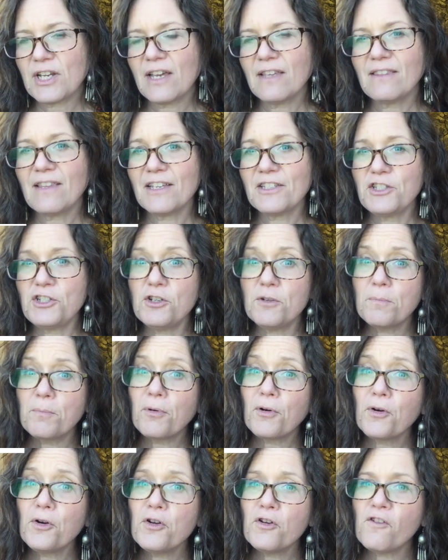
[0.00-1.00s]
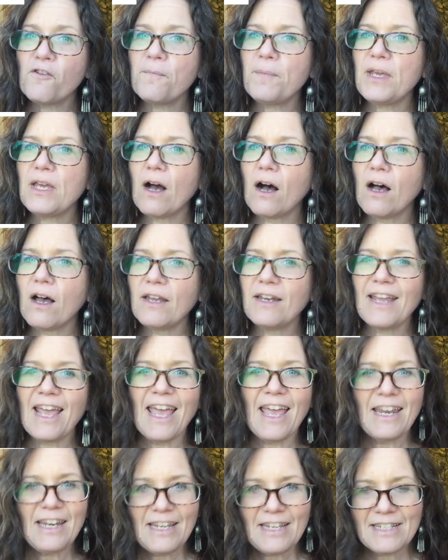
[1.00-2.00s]
unless you prove beyond
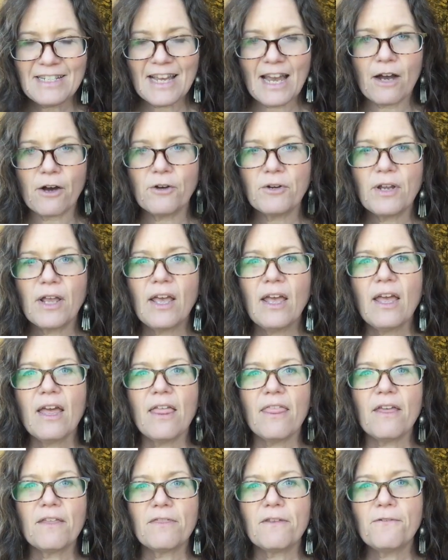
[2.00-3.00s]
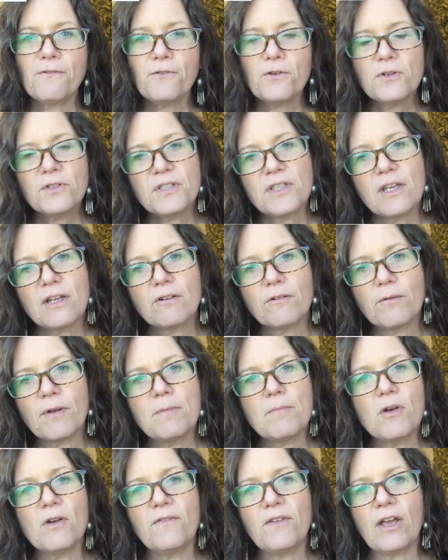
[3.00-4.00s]
any doubt that the foods that you're
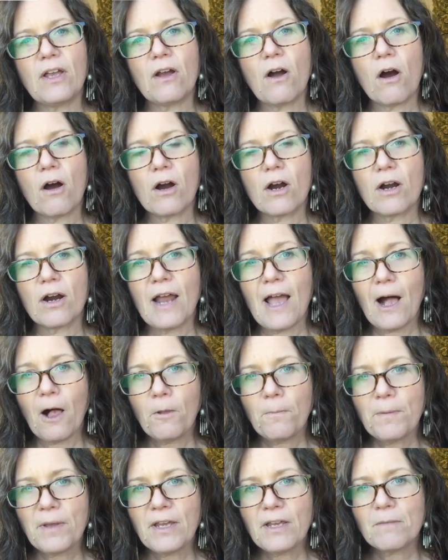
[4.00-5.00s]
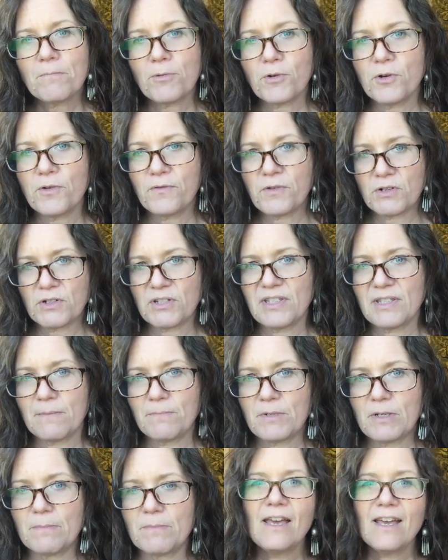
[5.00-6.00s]
removing are helping improve your
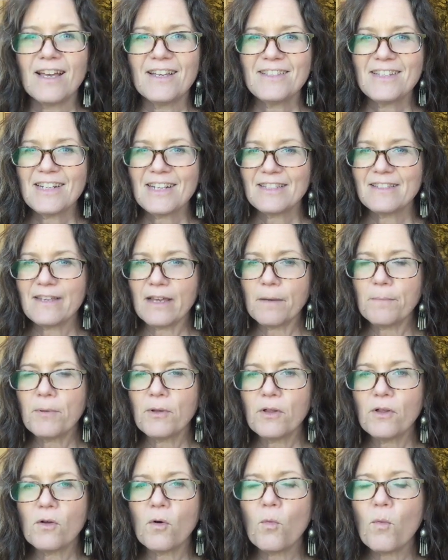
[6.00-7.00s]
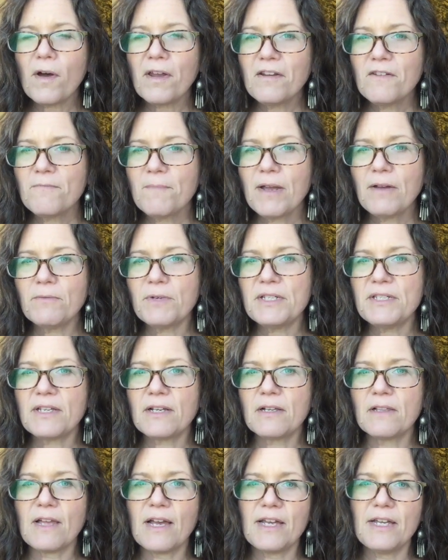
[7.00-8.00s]
symptoms. As an example, one of my recent
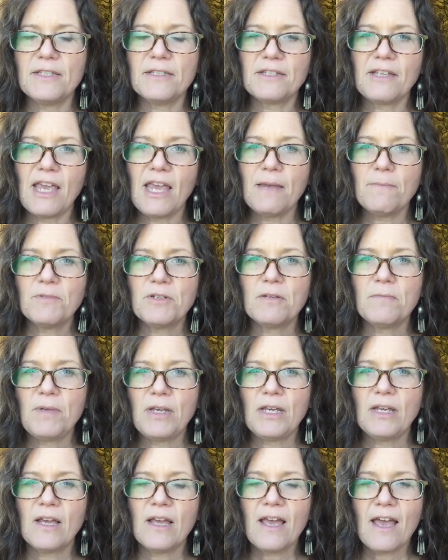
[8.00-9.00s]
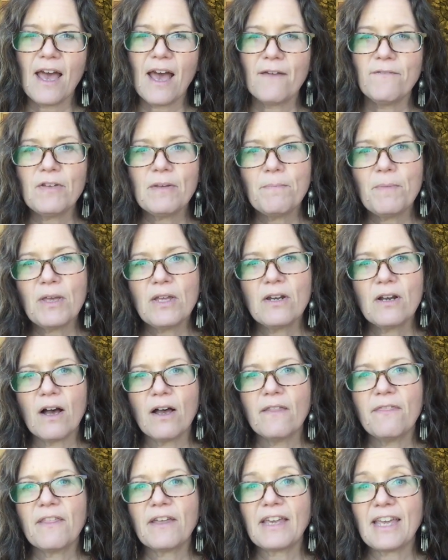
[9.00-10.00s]
clients came to me having been
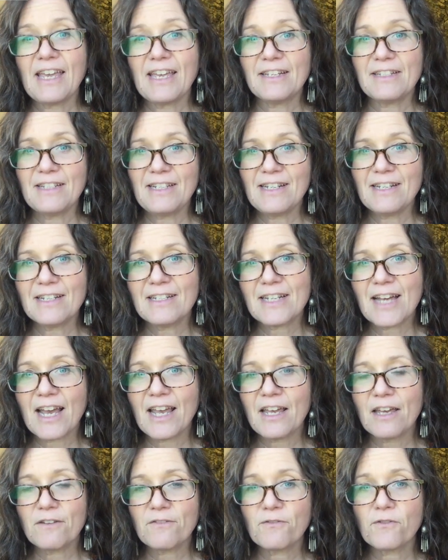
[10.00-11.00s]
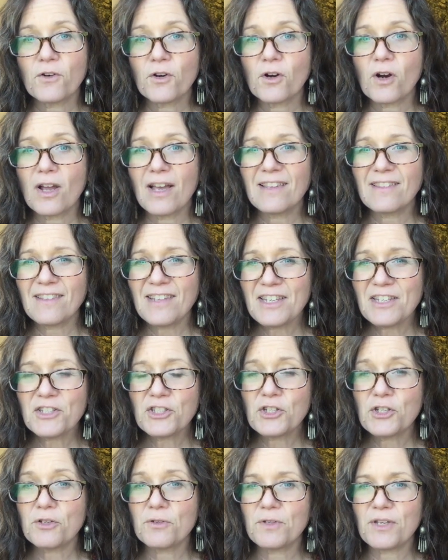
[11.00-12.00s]
on the Candida diet for at least
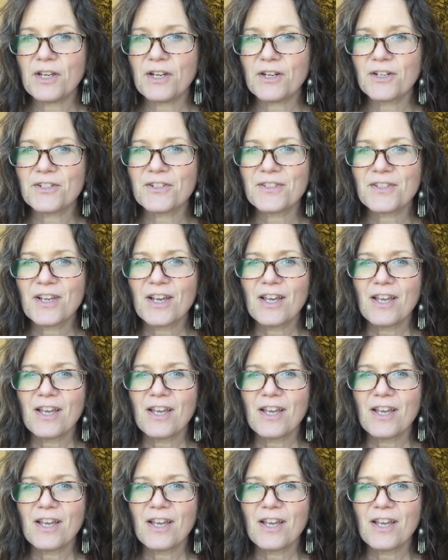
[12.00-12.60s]
two years.